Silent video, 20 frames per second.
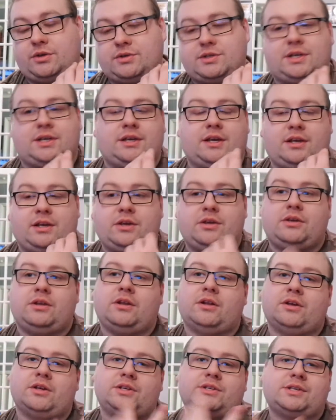see
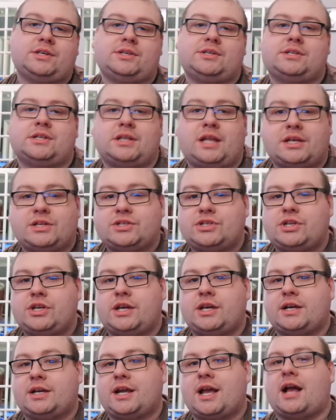
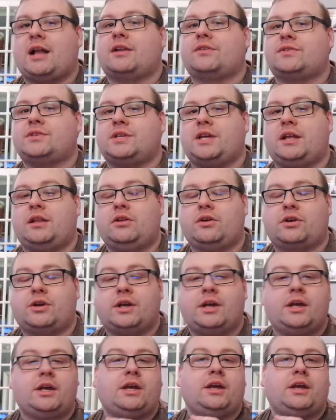Celestia kind of say, "Look,